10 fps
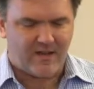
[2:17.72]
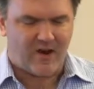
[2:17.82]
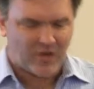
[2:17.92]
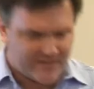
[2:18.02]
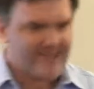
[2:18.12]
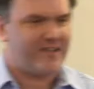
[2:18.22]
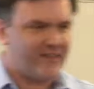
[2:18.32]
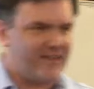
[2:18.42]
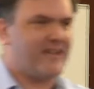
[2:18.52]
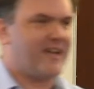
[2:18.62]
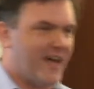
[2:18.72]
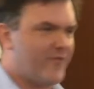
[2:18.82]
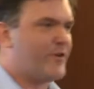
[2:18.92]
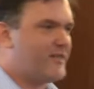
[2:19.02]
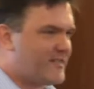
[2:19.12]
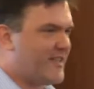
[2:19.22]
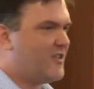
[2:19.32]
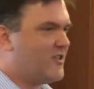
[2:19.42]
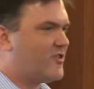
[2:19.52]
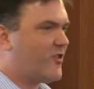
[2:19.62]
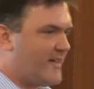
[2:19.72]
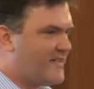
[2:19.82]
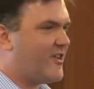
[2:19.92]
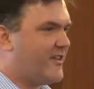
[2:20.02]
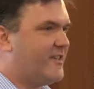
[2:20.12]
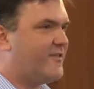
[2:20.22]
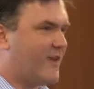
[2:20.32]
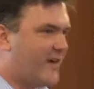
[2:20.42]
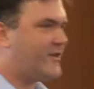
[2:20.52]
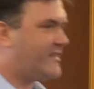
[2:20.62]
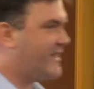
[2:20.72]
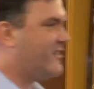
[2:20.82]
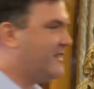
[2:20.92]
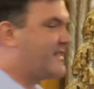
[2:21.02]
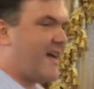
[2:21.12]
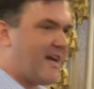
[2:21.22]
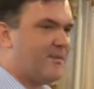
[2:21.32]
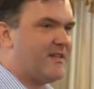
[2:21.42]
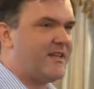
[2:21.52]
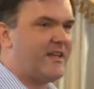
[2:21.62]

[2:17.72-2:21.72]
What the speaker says: articulating every single criterion for every single assignment,